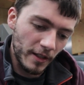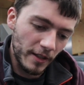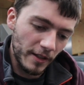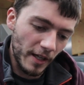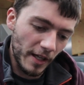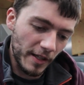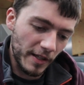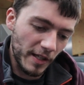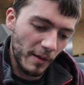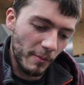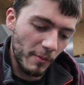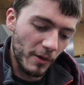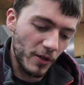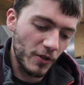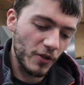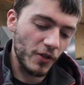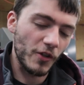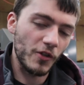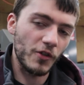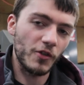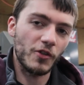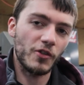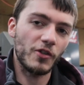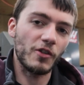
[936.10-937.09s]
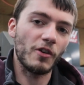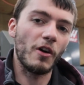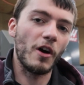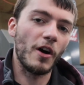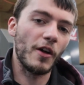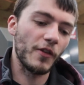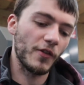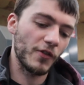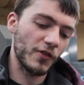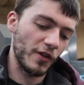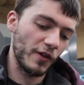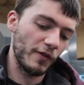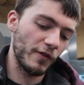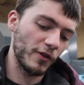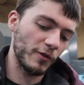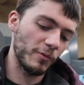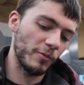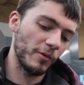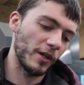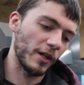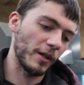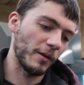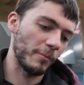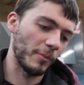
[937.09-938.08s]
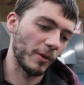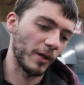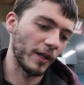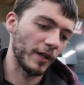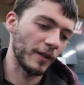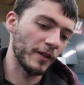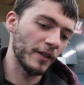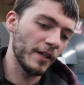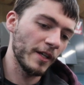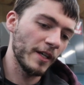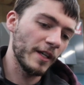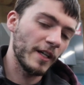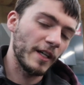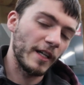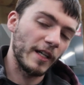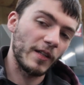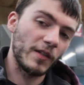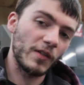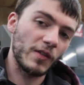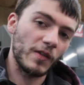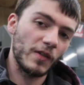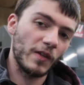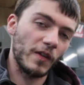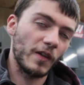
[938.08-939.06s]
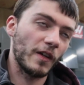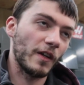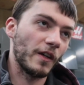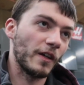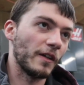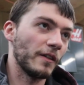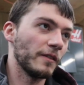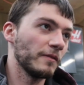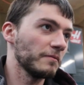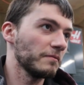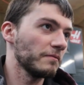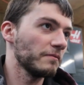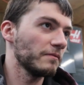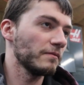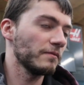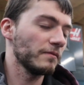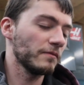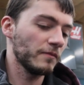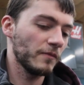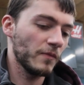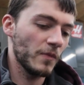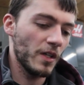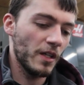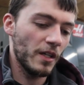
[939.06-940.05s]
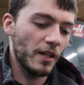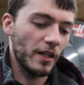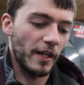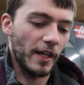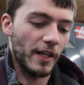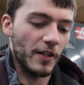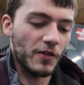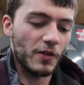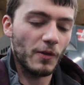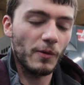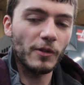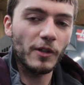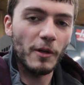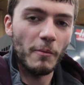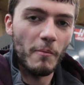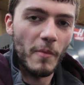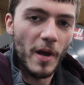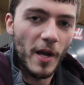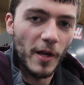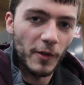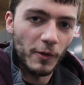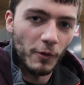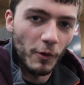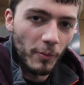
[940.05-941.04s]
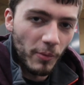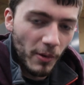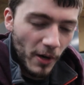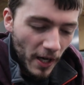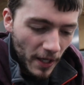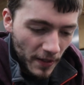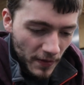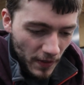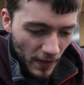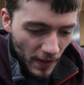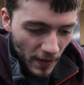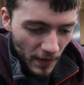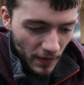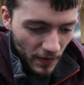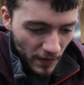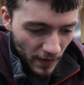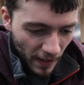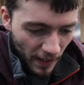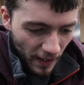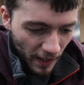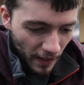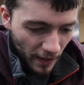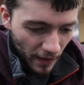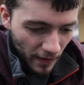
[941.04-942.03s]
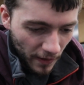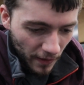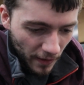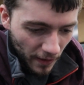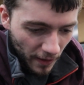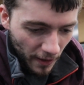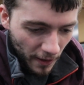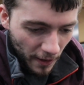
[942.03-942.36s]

not that much because you're still on the surface plate, but it's yeah, it's a really manual process, and